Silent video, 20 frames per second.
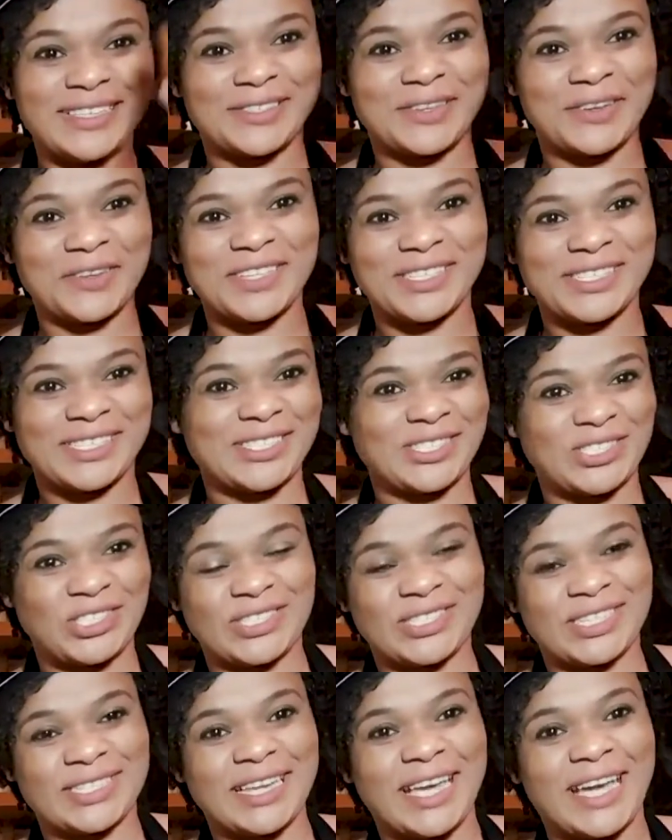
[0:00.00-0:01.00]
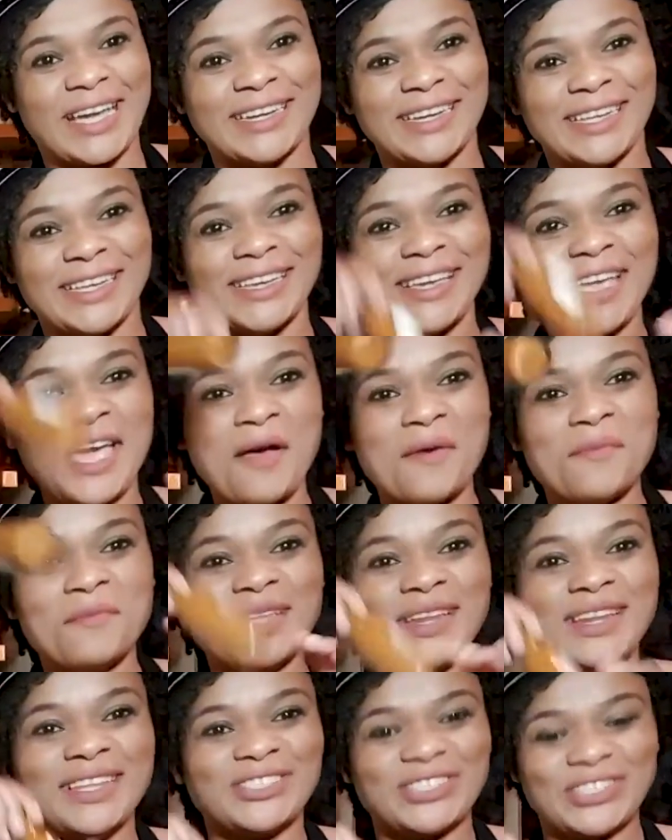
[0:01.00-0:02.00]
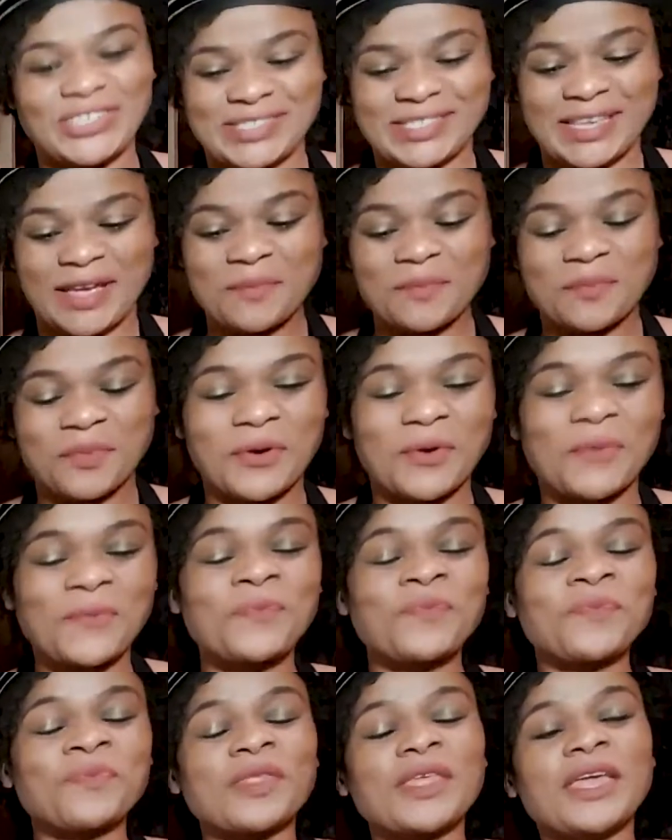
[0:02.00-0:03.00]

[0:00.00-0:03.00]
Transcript: so this is just a tiny miniature sample.